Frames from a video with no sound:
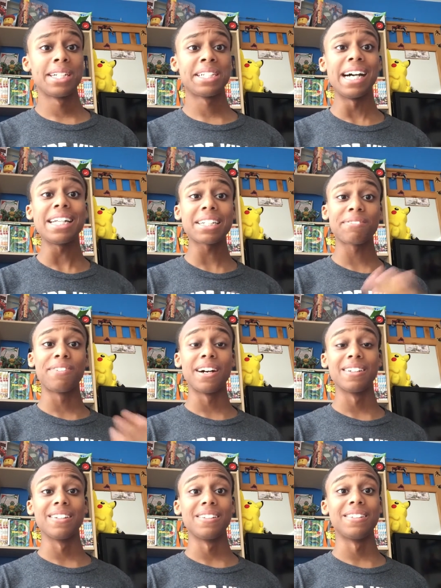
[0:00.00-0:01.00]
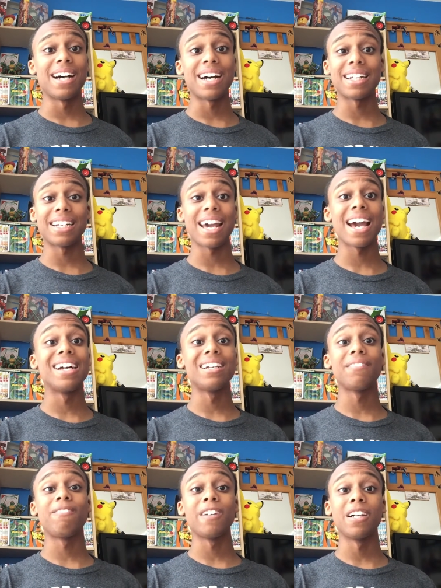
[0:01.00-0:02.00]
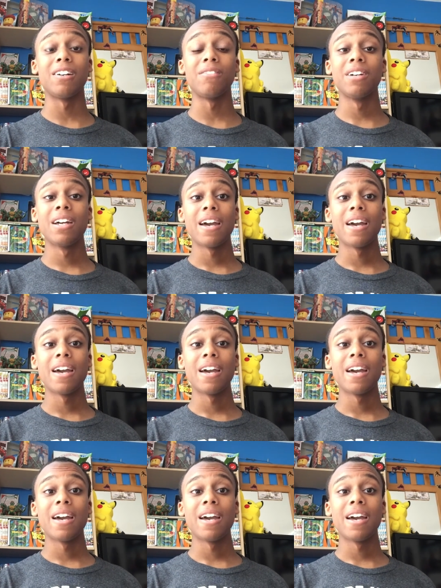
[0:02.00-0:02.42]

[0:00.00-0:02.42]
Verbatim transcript: That was a fun little nod that they had in the film,